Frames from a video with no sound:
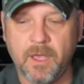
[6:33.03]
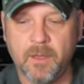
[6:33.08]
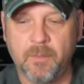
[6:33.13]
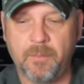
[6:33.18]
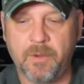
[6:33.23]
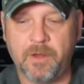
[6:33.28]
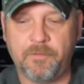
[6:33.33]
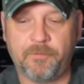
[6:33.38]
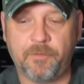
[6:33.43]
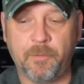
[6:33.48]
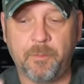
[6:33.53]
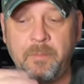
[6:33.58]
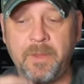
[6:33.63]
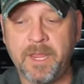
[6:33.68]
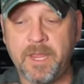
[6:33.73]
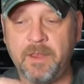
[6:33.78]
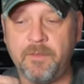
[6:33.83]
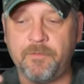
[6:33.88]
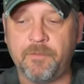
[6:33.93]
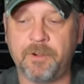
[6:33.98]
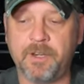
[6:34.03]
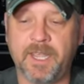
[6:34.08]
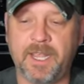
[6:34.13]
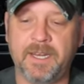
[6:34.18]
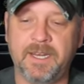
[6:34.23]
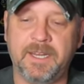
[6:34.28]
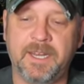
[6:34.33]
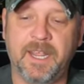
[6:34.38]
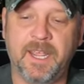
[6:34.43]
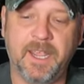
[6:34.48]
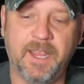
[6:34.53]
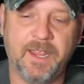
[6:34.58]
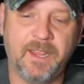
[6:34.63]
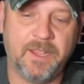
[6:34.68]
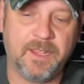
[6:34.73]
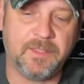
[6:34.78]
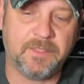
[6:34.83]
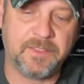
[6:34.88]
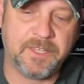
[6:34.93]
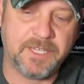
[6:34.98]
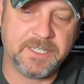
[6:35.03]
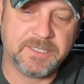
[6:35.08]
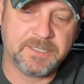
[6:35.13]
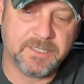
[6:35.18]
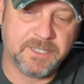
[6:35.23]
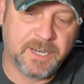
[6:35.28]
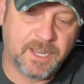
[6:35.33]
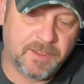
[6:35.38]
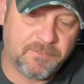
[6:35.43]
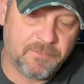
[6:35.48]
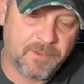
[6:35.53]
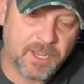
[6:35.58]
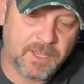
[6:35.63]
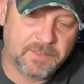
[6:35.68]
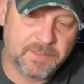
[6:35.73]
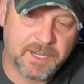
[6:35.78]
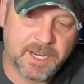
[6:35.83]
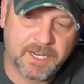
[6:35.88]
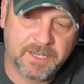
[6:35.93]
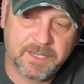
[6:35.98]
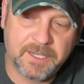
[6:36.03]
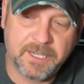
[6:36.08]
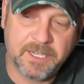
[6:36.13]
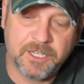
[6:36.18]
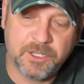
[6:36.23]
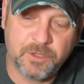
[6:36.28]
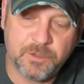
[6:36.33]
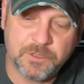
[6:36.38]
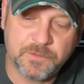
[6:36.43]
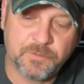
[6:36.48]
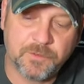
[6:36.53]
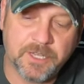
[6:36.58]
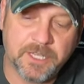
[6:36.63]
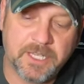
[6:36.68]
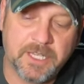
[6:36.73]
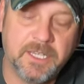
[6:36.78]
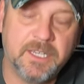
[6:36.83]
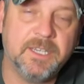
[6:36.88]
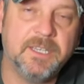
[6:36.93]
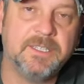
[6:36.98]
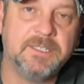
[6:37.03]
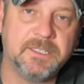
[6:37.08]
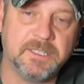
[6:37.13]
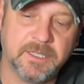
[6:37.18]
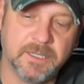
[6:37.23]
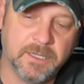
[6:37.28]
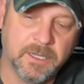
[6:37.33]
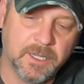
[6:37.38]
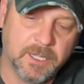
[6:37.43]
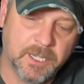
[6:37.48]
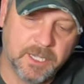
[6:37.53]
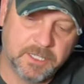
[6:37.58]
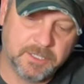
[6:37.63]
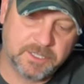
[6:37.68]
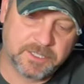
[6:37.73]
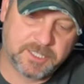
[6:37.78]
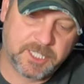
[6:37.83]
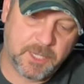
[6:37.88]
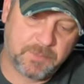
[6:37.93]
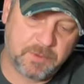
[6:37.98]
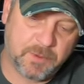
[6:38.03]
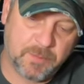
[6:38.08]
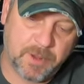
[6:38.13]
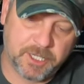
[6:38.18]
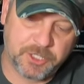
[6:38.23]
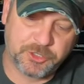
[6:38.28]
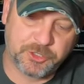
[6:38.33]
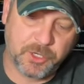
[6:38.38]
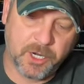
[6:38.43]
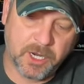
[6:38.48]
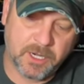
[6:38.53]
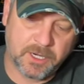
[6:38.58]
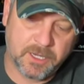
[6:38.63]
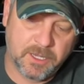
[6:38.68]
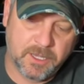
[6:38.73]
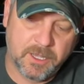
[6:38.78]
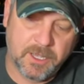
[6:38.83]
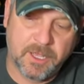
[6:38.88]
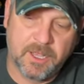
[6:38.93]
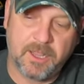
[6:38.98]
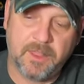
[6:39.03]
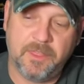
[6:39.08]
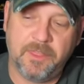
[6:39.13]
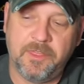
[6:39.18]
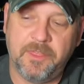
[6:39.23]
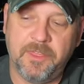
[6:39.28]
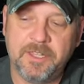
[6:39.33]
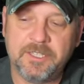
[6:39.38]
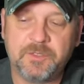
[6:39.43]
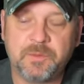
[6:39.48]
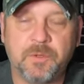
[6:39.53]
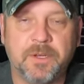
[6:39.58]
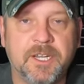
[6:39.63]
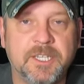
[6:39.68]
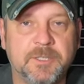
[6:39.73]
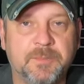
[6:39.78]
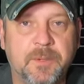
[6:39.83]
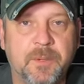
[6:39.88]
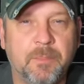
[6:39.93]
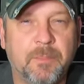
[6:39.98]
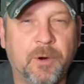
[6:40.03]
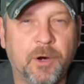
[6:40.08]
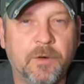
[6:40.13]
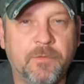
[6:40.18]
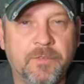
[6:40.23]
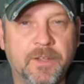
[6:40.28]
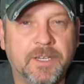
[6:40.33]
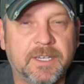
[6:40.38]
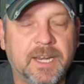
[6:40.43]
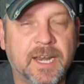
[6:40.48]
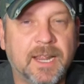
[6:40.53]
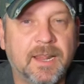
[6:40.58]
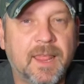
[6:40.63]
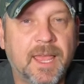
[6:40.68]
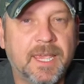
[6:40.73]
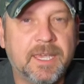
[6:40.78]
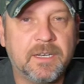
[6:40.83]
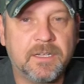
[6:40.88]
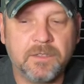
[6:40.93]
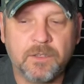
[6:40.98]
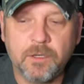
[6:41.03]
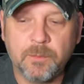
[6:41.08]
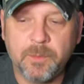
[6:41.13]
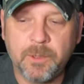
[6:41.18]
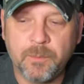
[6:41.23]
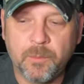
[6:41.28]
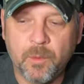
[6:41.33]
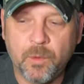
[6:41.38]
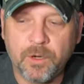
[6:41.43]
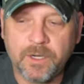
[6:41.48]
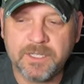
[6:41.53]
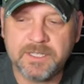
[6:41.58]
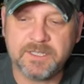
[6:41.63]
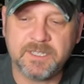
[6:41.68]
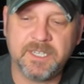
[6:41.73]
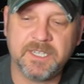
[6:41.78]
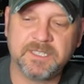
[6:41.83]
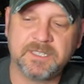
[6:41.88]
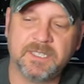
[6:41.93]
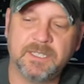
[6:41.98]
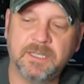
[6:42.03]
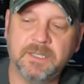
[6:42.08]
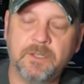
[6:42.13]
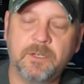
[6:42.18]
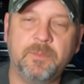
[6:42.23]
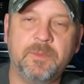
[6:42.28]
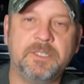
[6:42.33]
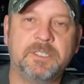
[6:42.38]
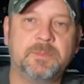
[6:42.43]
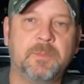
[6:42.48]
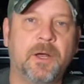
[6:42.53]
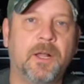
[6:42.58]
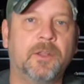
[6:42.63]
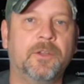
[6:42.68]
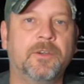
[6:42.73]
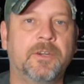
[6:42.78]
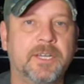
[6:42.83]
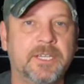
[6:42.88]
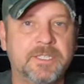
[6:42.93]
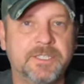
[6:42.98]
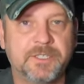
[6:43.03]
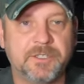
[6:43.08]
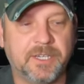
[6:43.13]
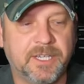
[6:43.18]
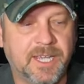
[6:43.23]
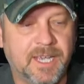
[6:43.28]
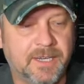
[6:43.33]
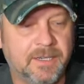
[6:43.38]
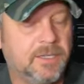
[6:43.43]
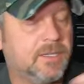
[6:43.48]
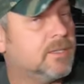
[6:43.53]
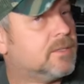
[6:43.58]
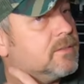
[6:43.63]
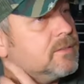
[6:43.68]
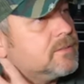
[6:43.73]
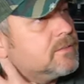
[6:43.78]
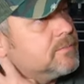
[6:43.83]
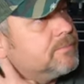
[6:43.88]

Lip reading: But for me, for day to day and things that I find that I need to use for the kids and just keeping my truck, this one has been perfect. And I like it a little bit more because it is a little bit smaller and easier to kind of,